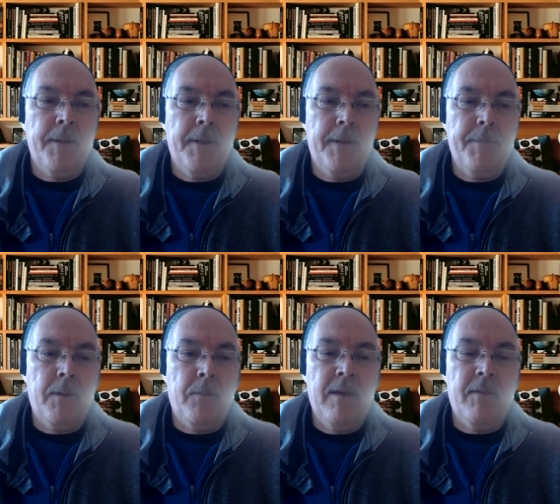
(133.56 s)
um,
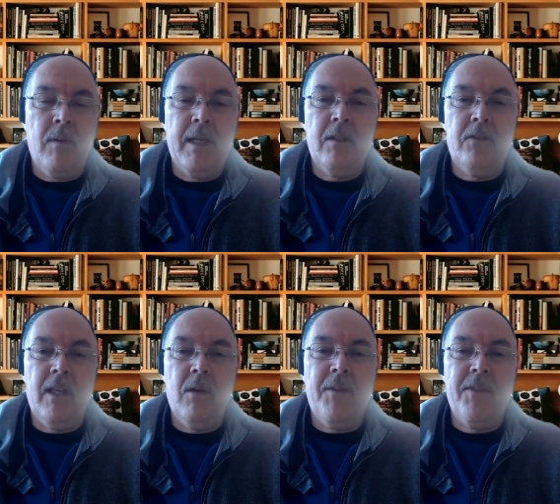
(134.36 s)
that we have the right to
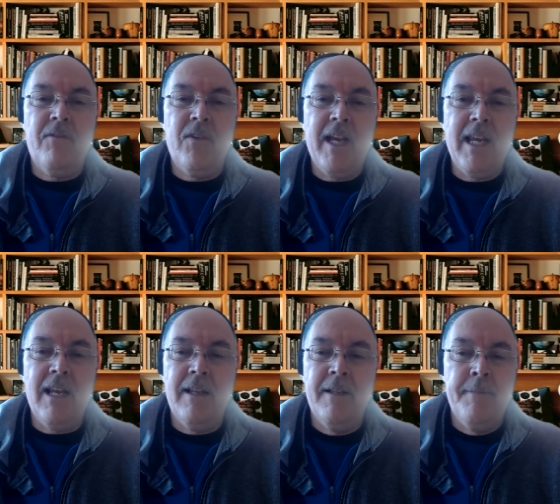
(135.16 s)
say what the
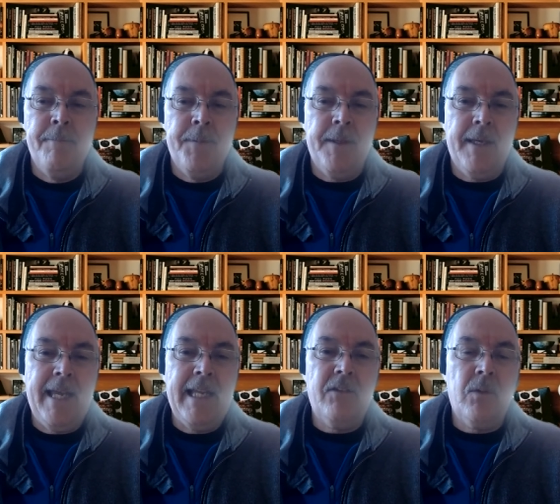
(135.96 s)
final uh,
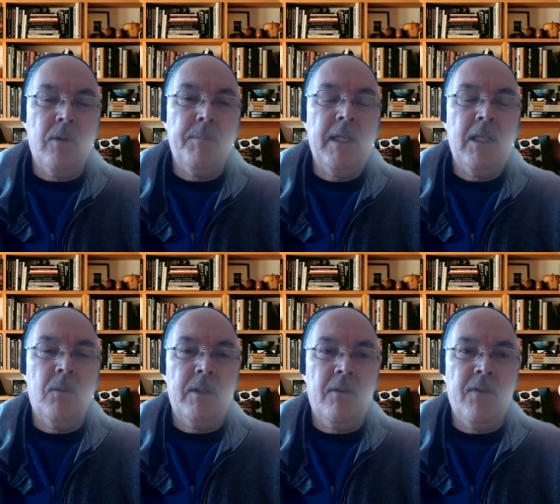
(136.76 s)
answer will be
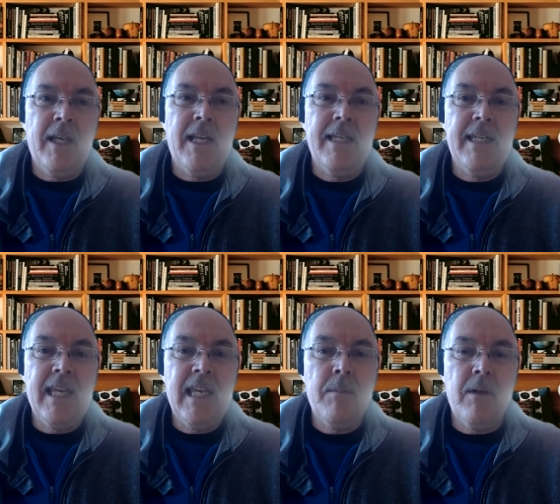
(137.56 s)
or what the final
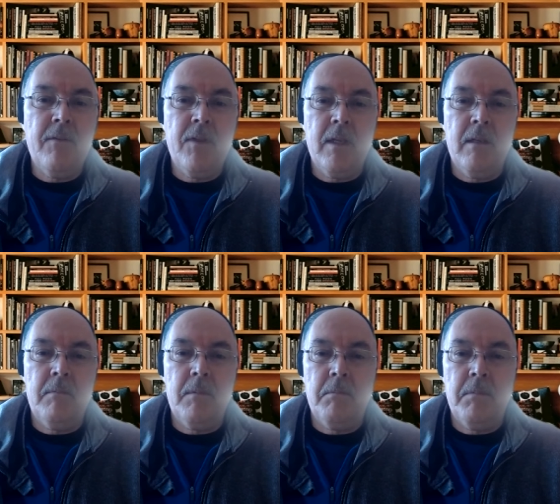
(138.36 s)
name of the
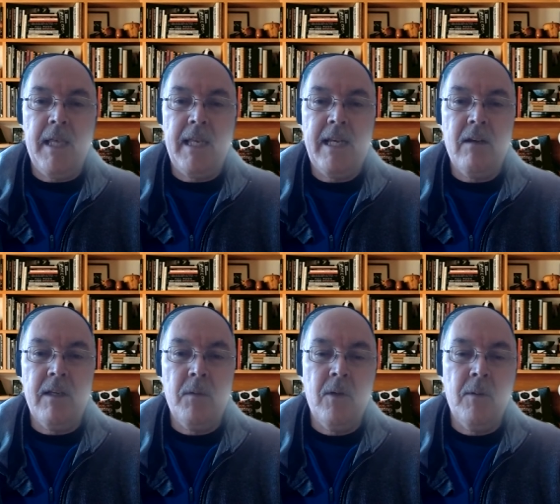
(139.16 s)
that
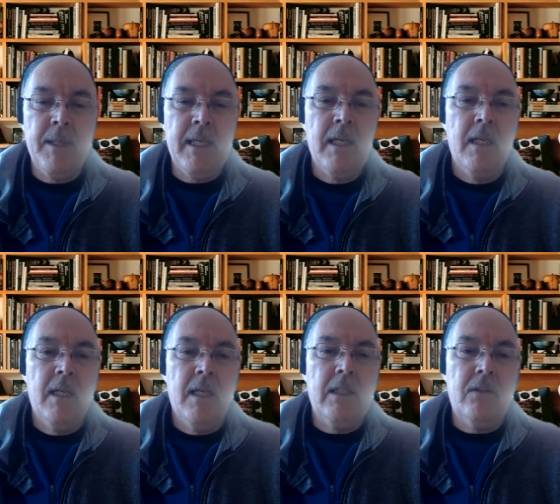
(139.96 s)
area will be,
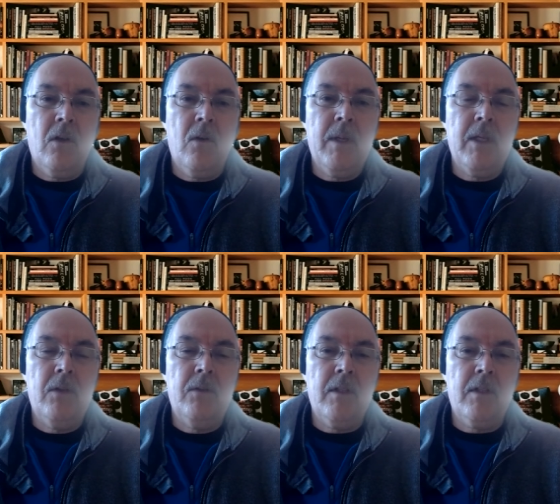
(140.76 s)
and so we
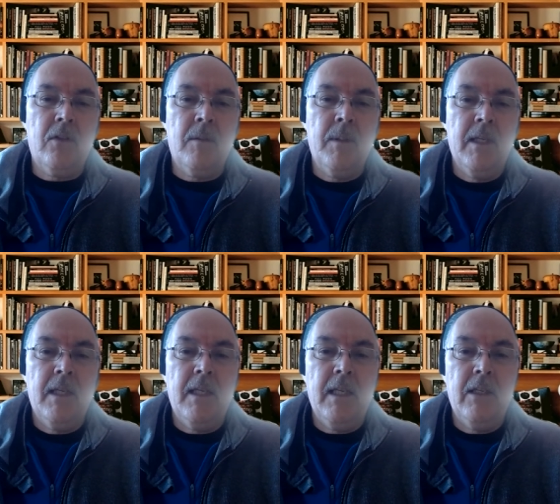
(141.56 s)
use the term
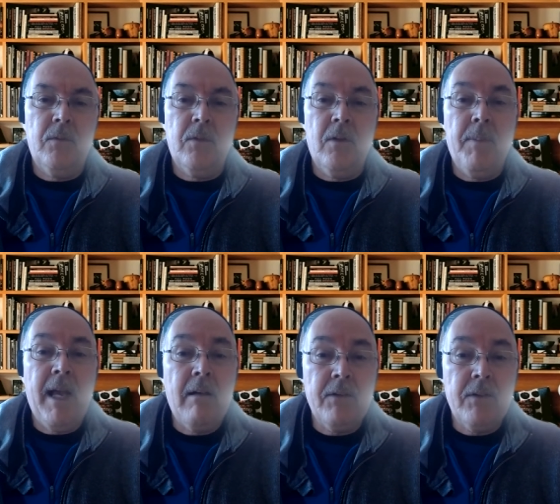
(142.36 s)
Israel
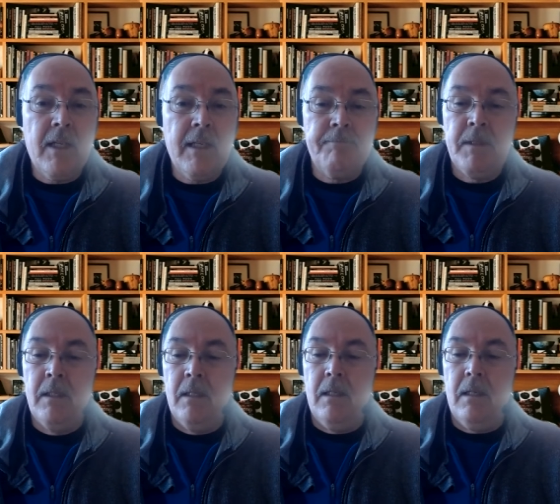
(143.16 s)
Palestine.
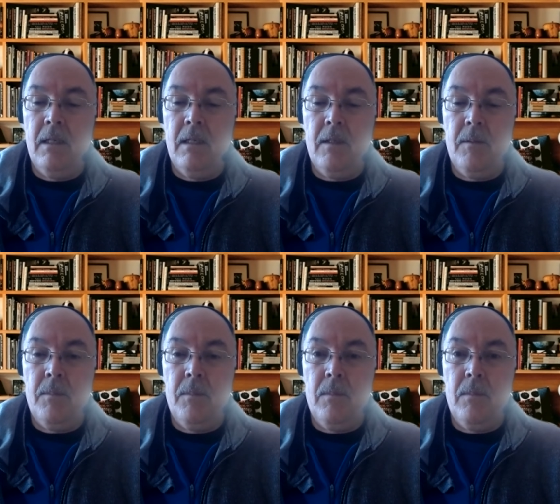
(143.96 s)

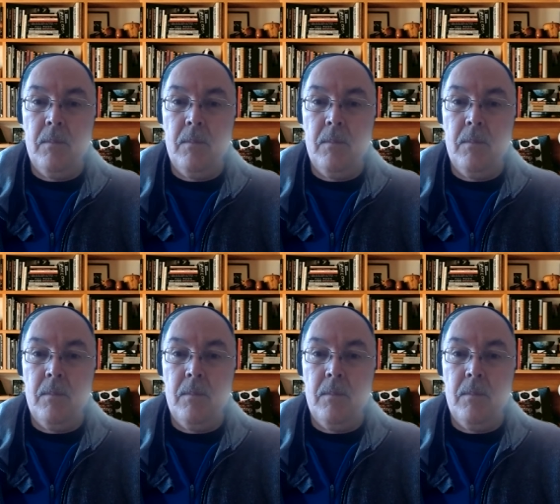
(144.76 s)
Um,